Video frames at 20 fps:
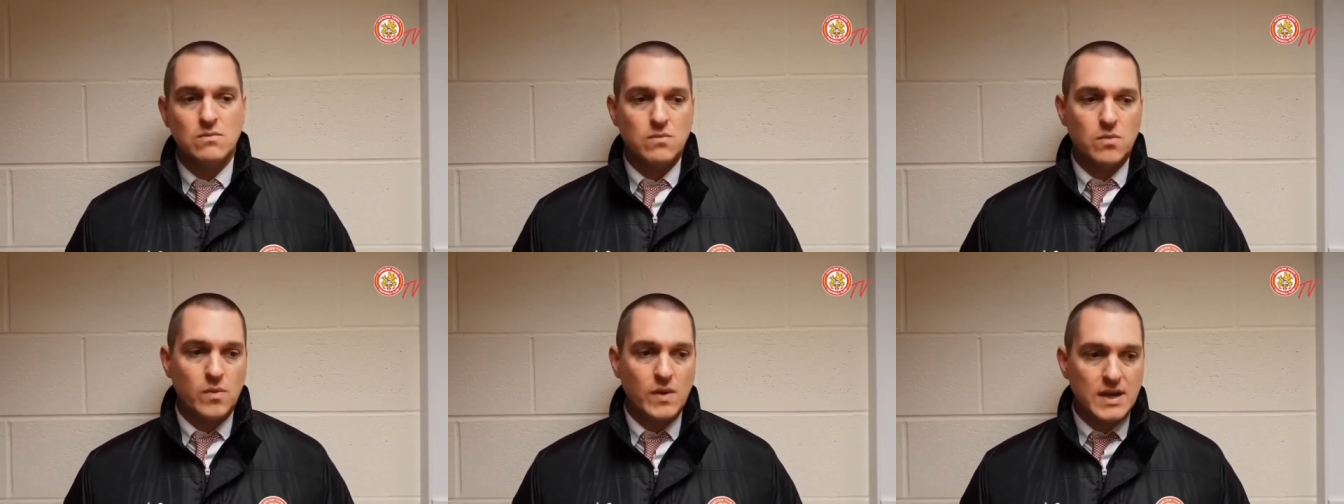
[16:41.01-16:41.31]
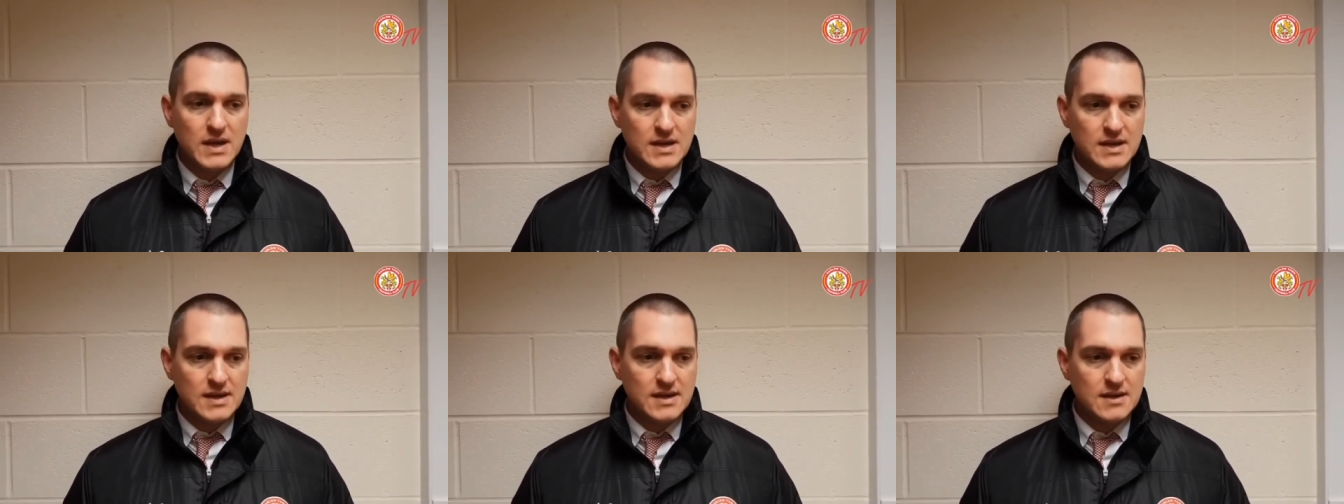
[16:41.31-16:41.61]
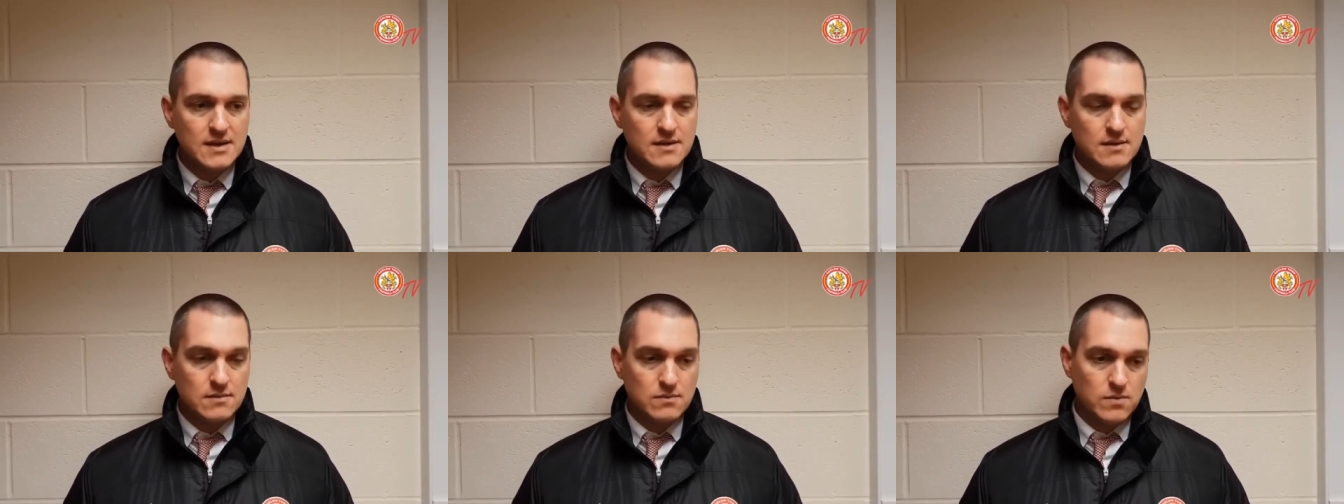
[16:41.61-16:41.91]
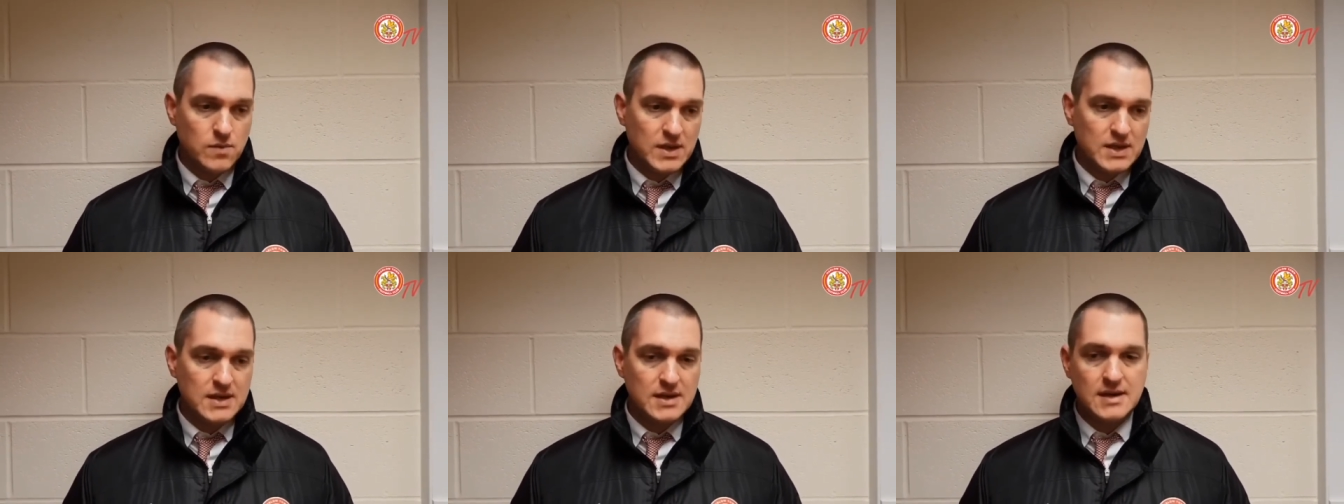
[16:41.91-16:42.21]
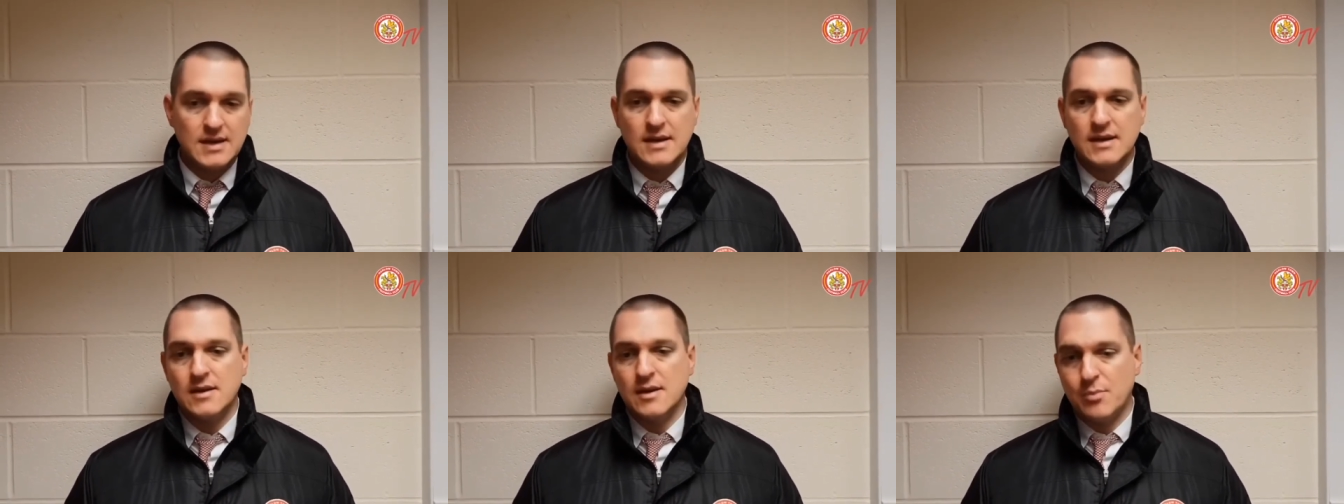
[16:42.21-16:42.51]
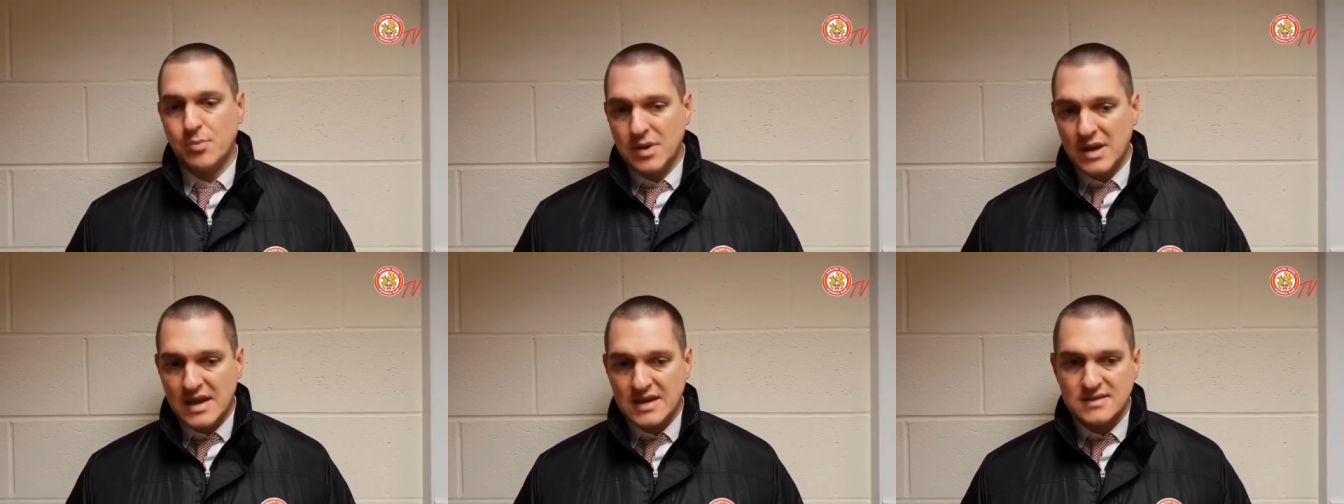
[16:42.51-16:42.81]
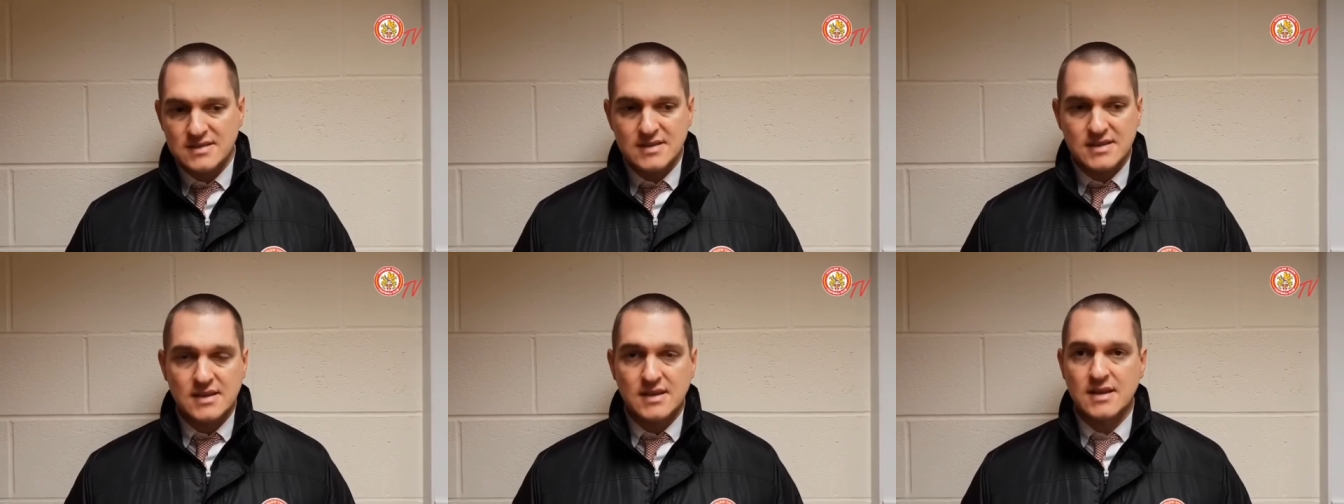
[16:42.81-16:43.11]
We needed it, the
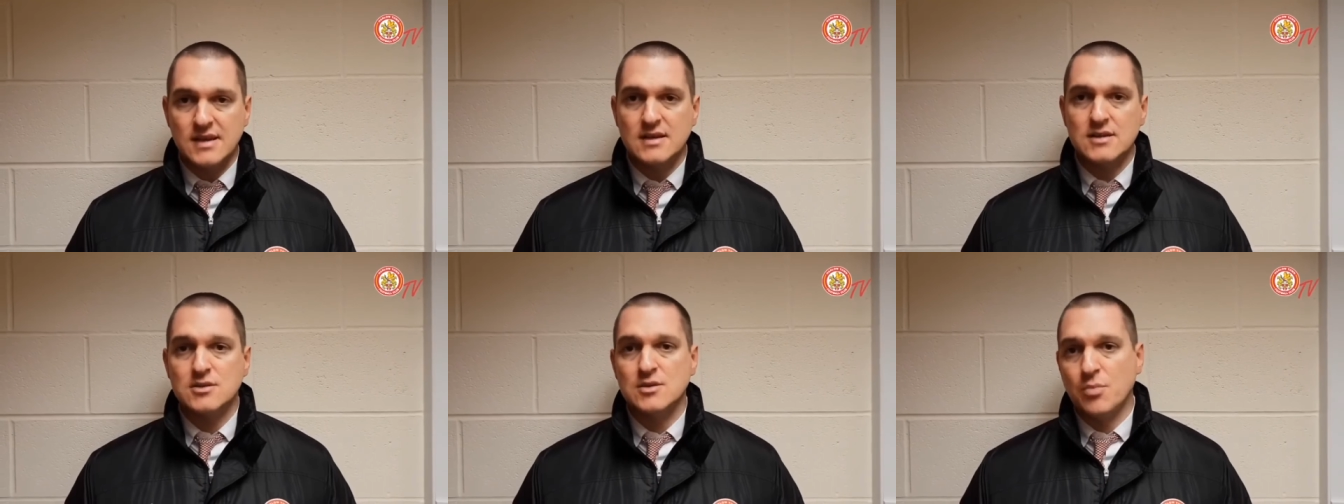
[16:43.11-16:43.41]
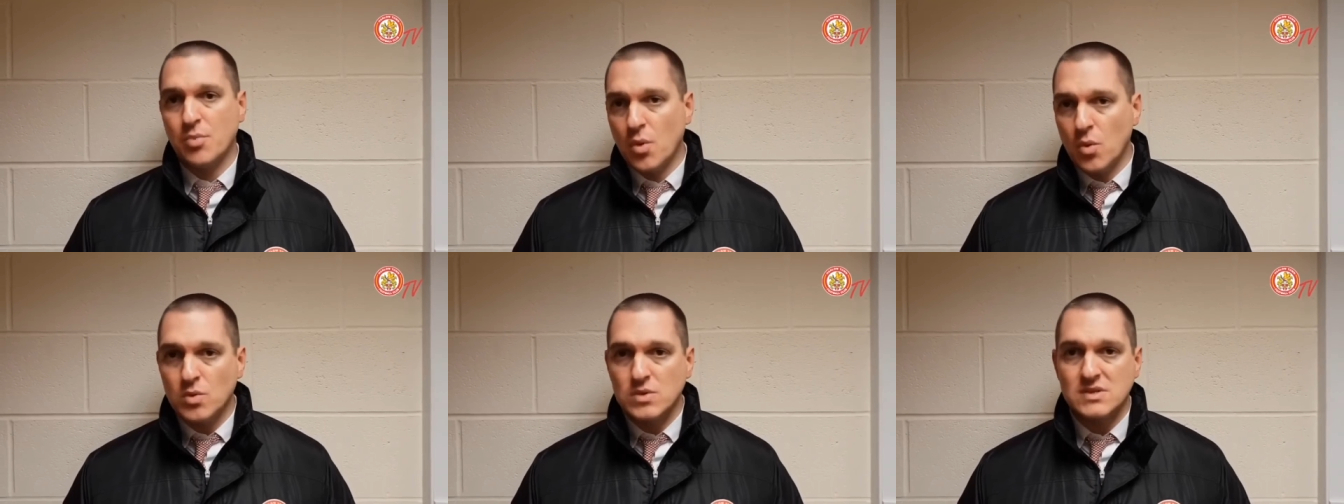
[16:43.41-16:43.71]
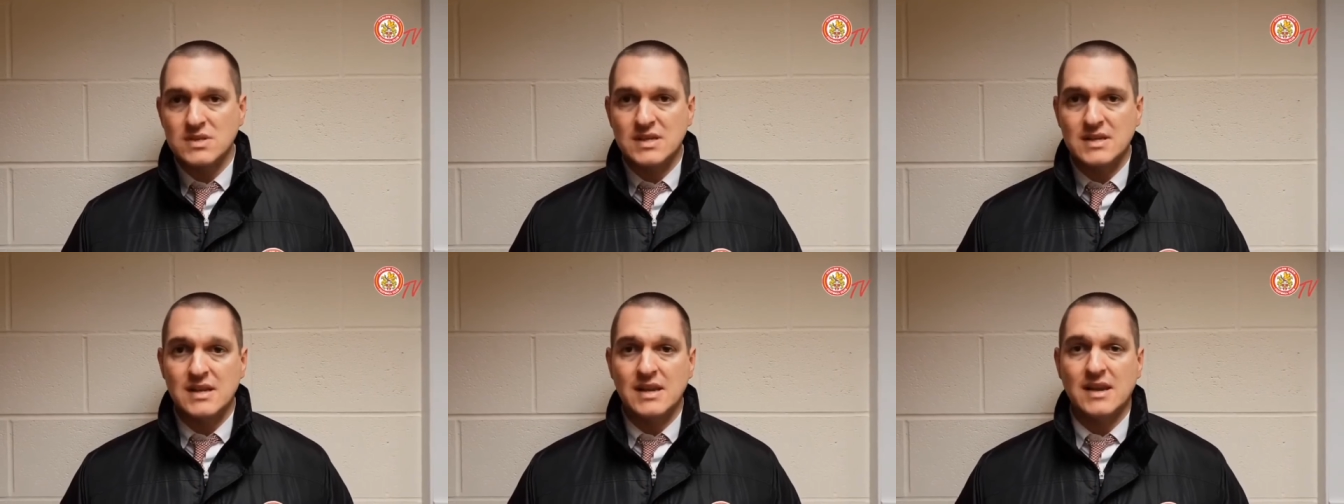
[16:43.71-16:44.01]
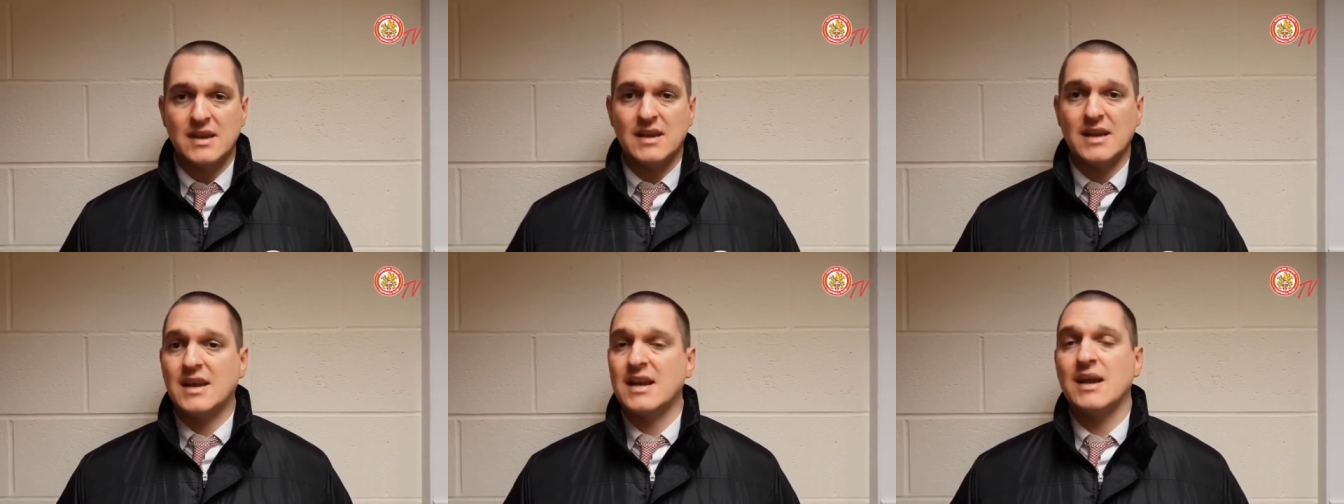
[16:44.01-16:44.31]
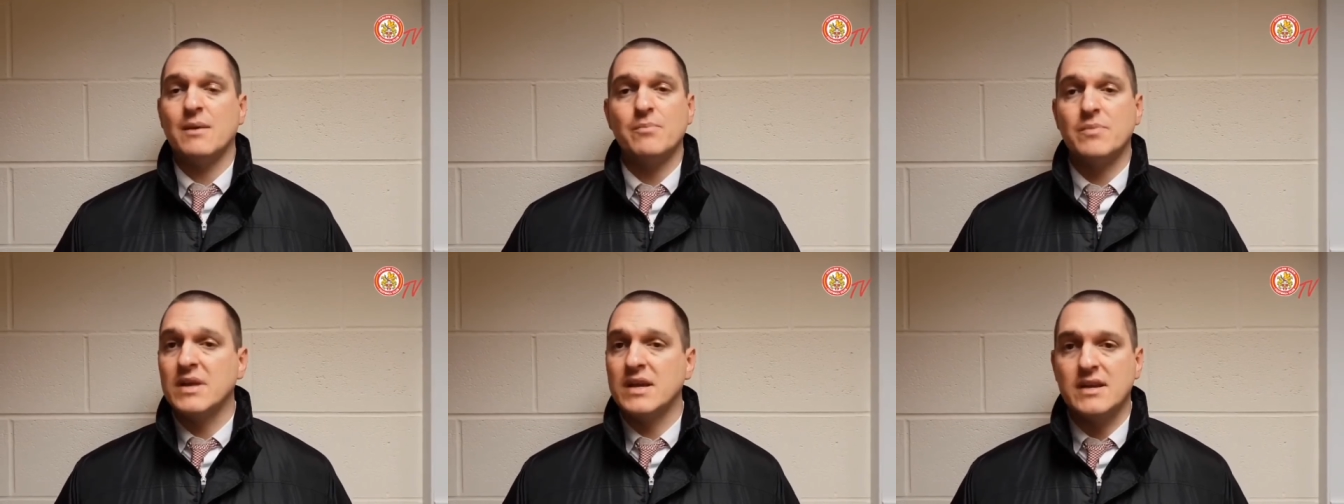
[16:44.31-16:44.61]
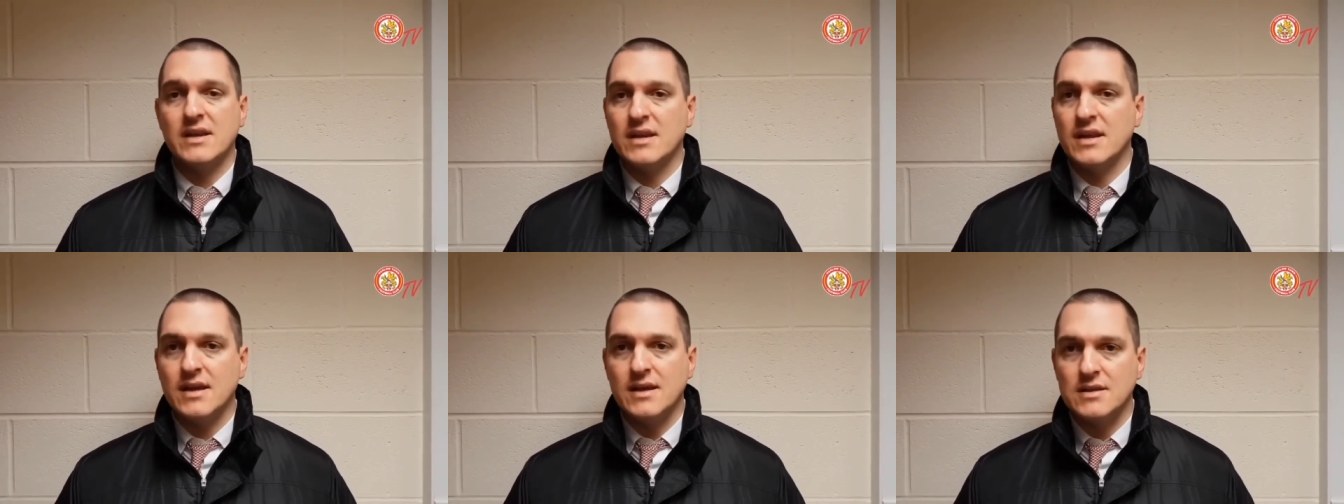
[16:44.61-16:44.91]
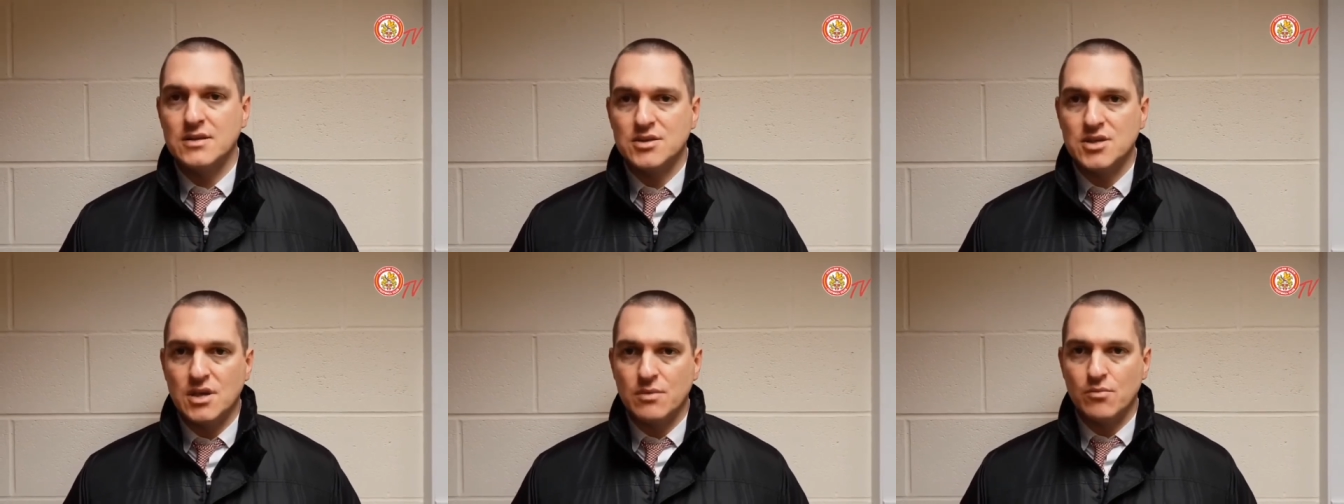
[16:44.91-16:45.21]
players needed it, the supporters needed it, the club needed
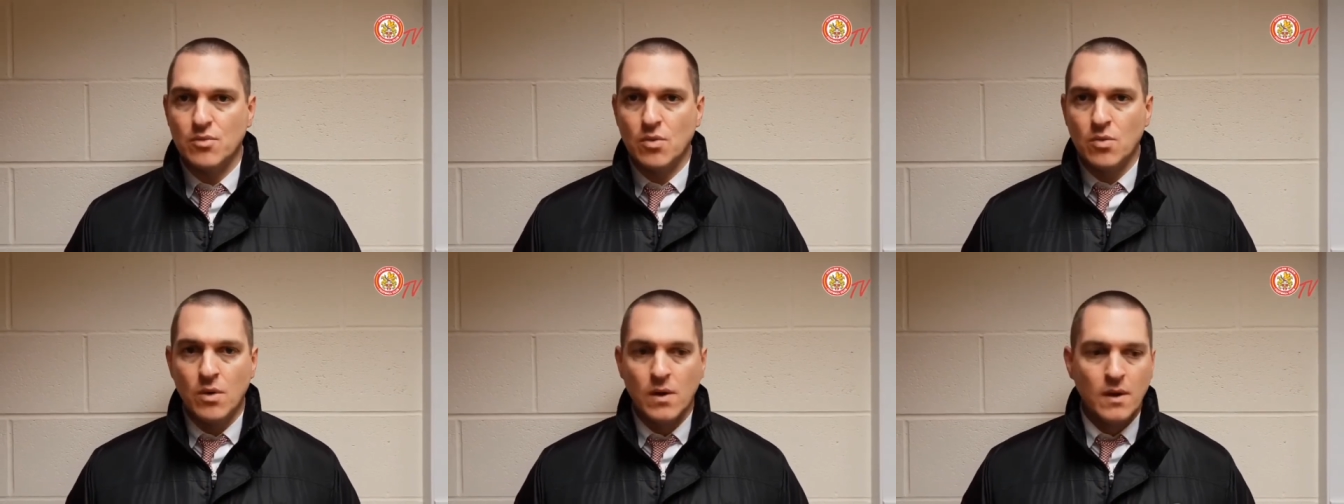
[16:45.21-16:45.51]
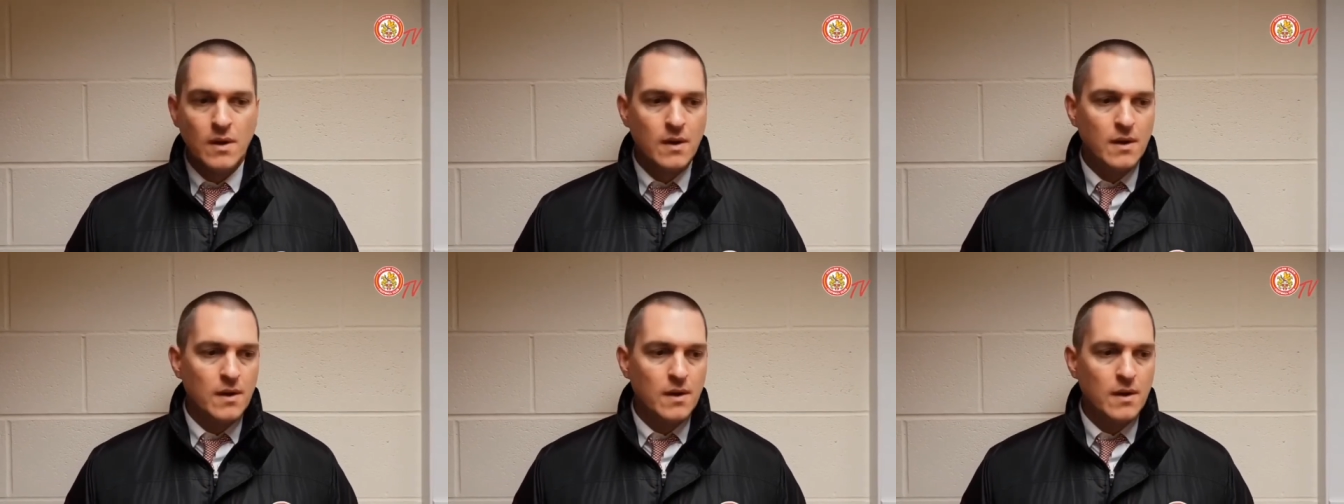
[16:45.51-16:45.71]
it in general.